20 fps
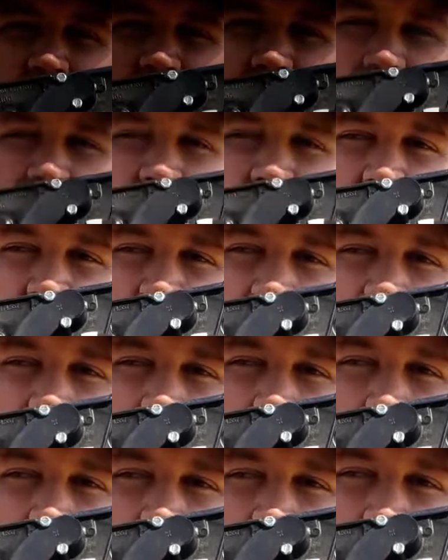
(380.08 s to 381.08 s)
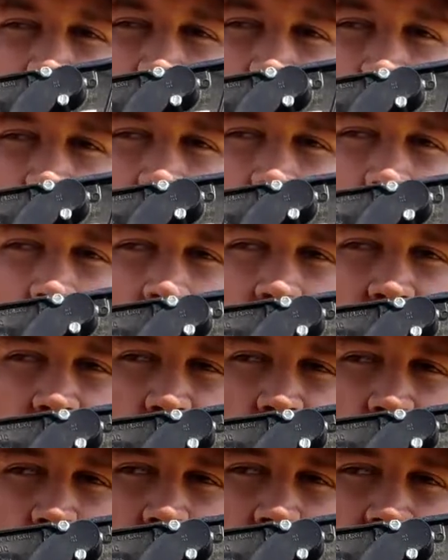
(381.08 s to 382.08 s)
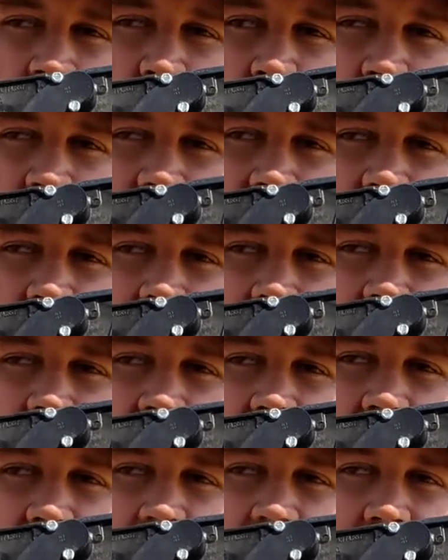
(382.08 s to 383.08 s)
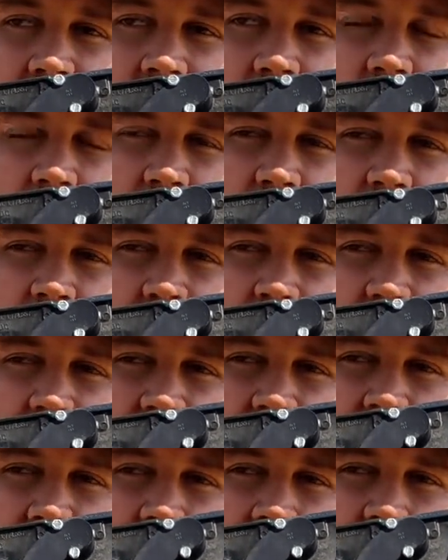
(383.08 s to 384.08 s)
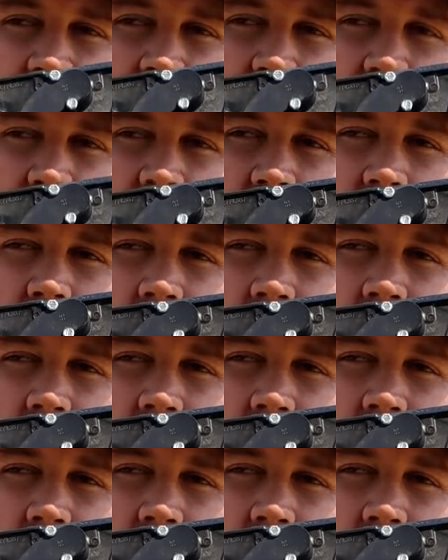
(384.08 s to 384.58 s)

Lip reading: to just cover the soil, all the soil that pushed out of the side, off the side of it.